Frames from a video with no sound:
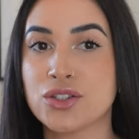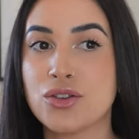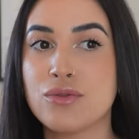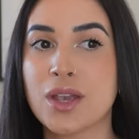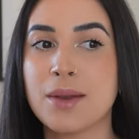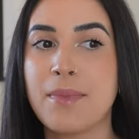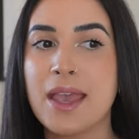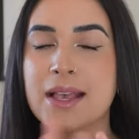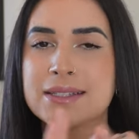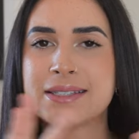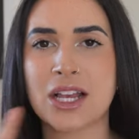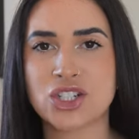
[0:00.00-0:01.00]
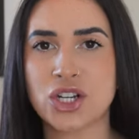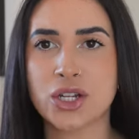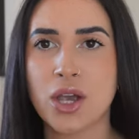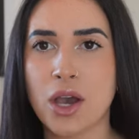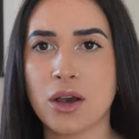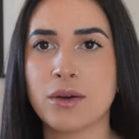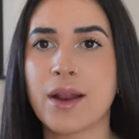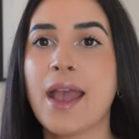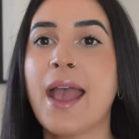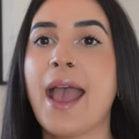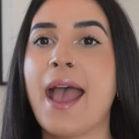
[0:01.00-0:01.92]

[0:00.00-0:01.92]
so you can make a session code